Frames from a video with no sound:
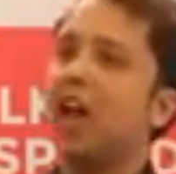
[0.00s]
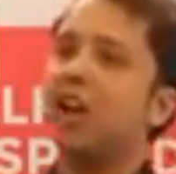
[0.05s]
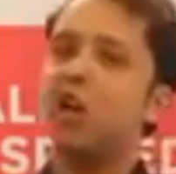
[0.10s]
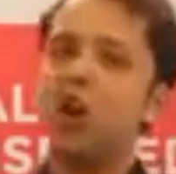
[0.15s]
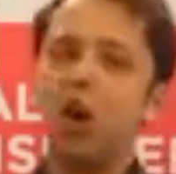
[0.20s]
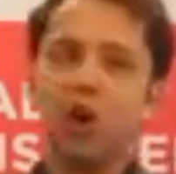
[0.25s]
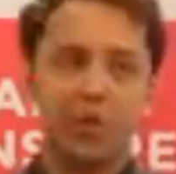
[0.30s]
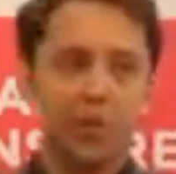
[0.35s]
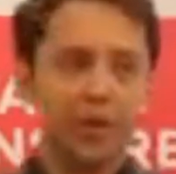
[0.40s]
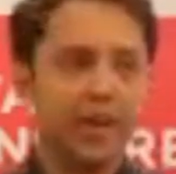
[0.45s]
are
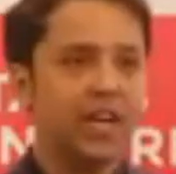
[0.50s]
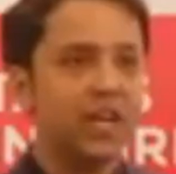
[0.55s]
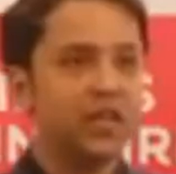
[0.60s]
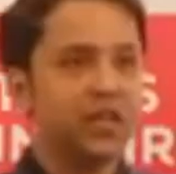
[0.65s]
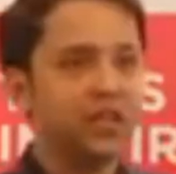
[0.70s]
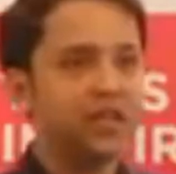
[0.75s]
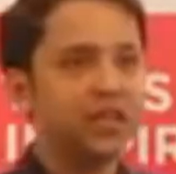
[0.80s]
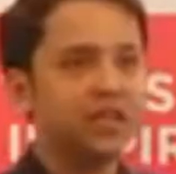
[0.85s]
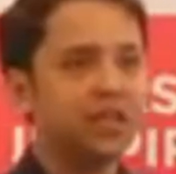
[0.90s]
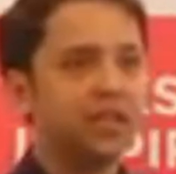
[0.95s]

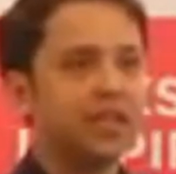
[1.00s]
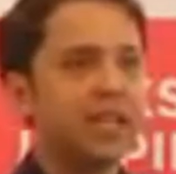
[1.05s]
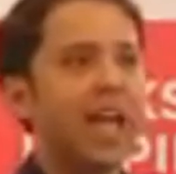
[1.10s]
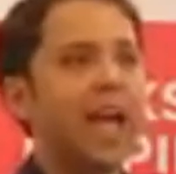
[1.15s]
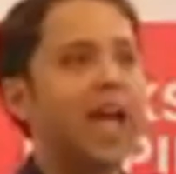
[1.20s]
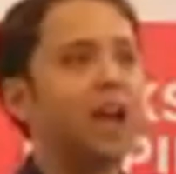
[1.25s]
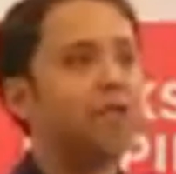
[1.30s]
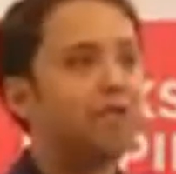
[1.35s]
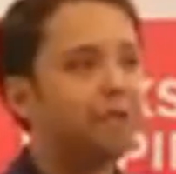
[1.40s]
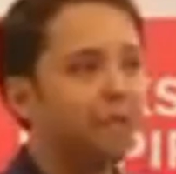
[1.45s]
corporations
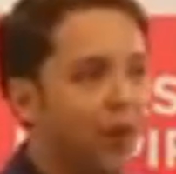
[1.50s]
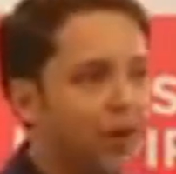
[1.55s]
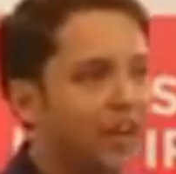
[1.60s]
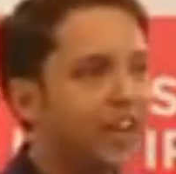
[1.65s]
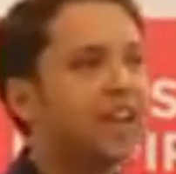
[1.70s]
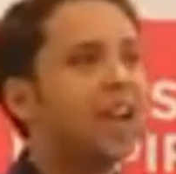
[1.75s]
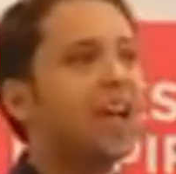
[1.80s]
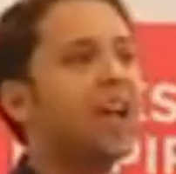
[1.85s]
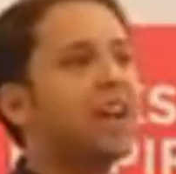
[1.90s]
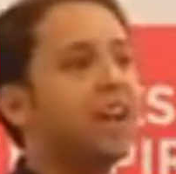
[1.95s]
and
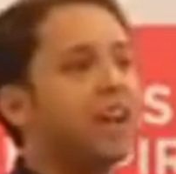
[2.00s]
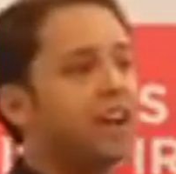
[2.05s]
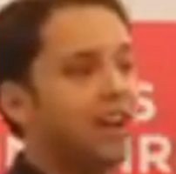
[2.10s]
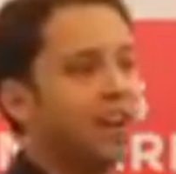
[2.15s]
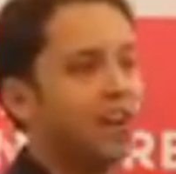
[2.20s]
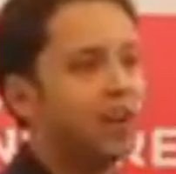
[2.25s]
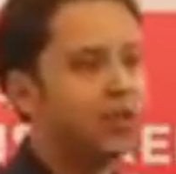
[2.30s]
49 are